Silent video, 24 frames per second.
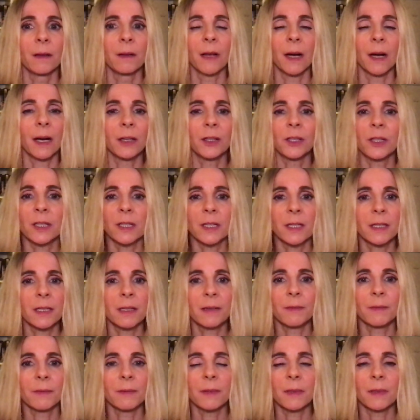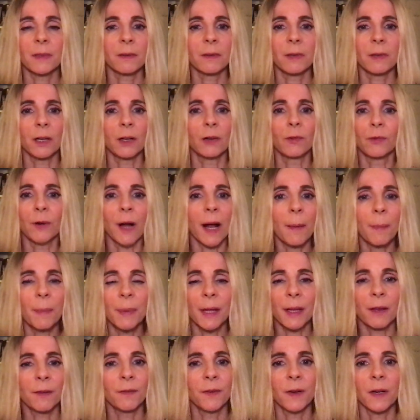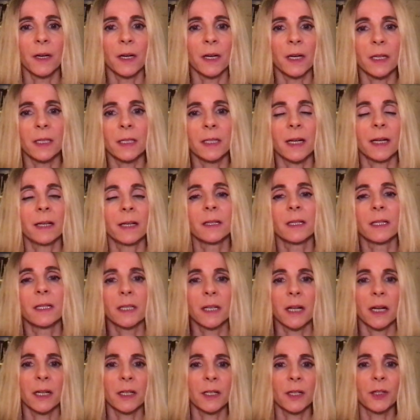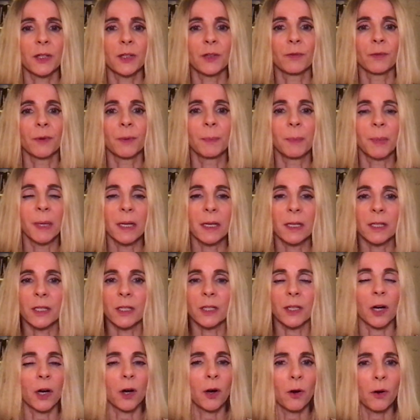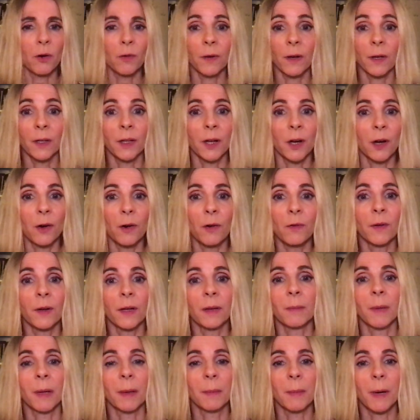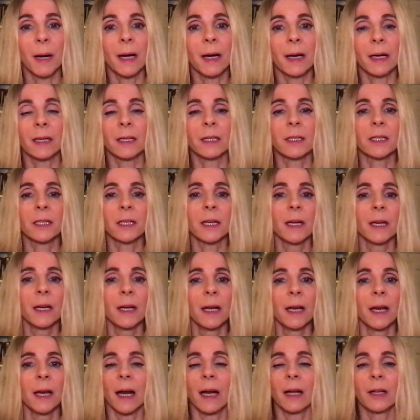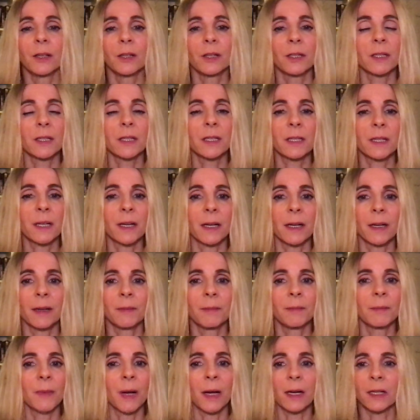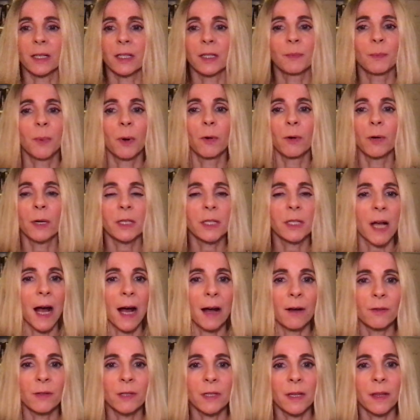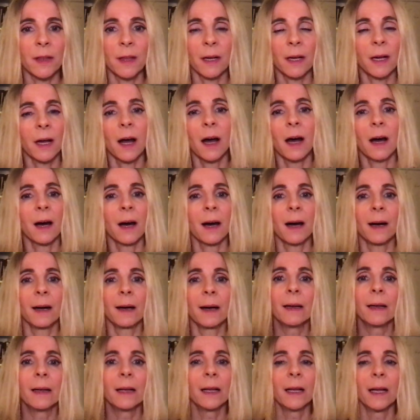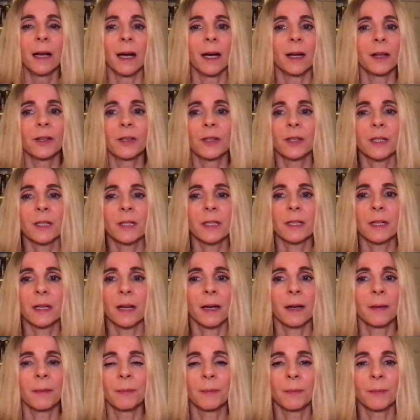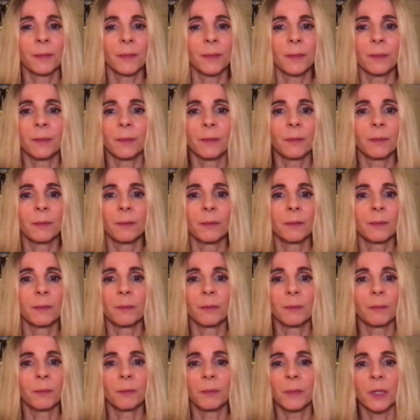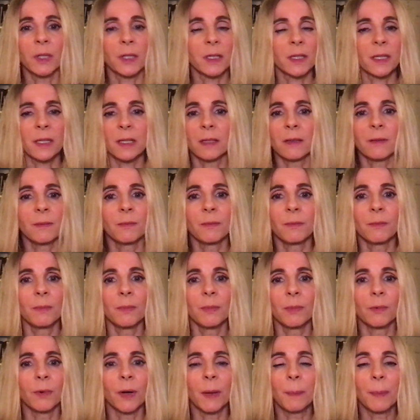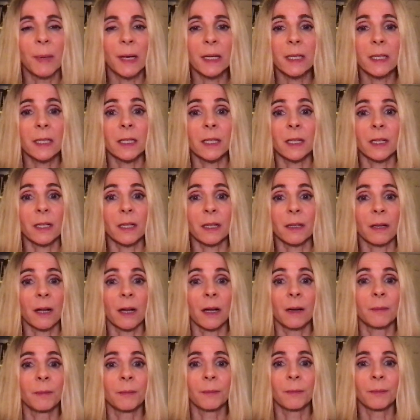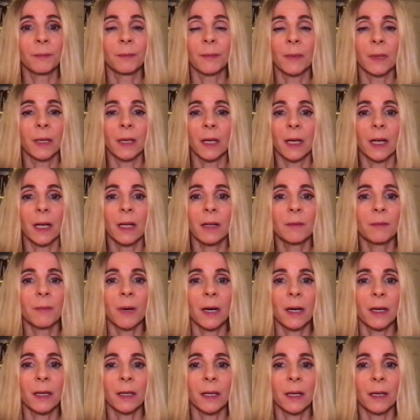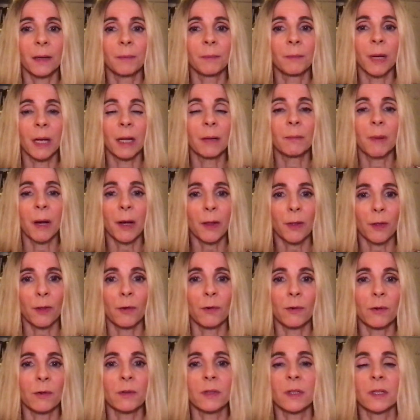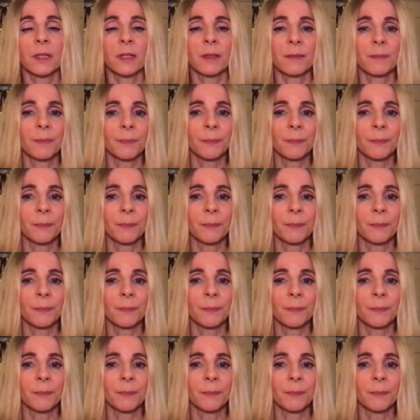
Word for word: I just grabbed that verse and started to repeat it over and over in my mind and just um, i spoke it out in the car and just um, just repeated in um, in my in, in my thoughts